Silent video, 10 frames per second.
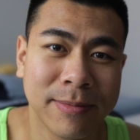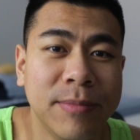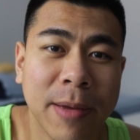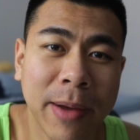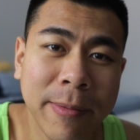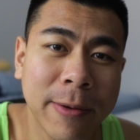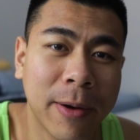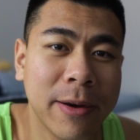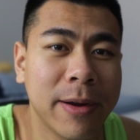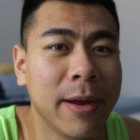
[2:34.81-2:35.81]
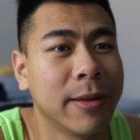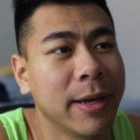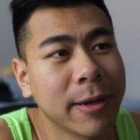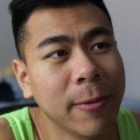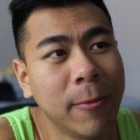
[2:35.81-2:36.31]
But you might be wondering,
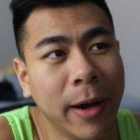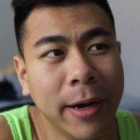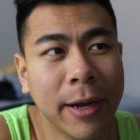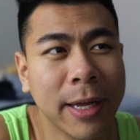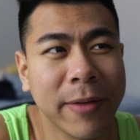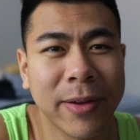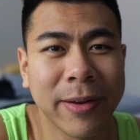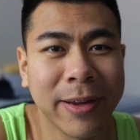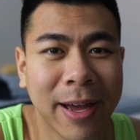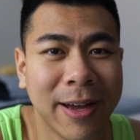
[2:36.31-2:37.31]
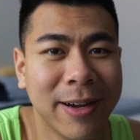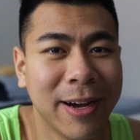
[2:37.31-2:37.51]
like, why did I even get